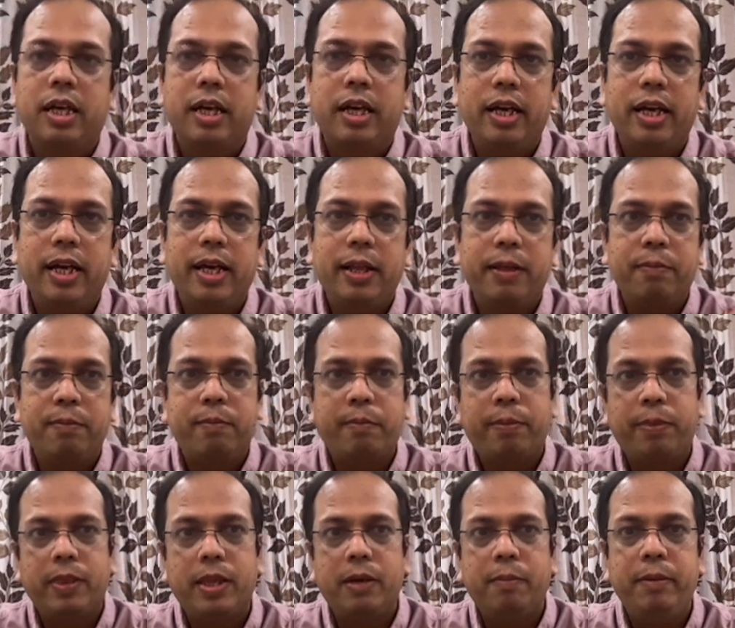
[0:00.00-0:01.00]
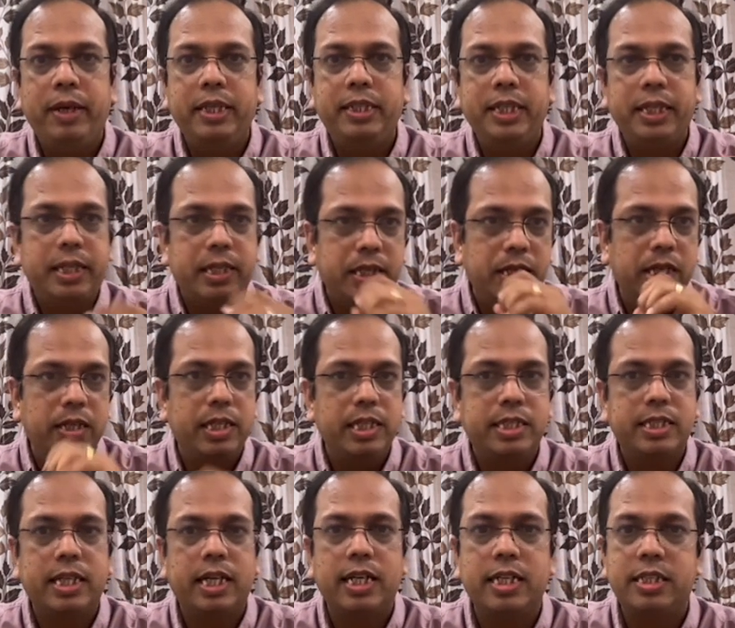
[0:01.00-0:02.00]
and the magic
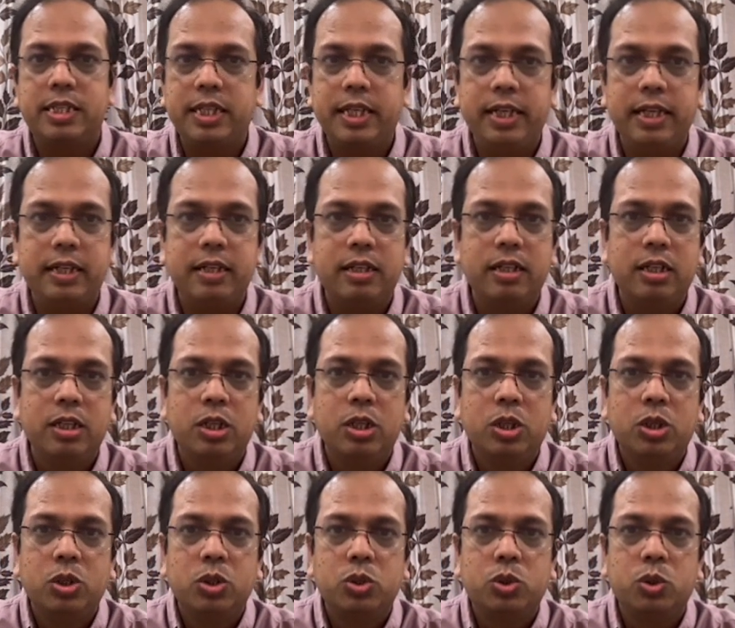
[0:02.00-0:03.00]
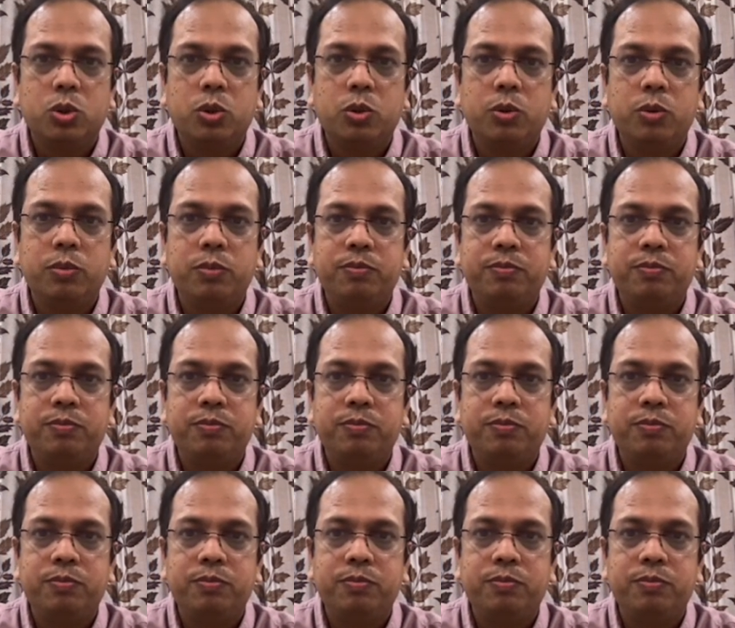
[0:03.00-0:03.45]
starts here. So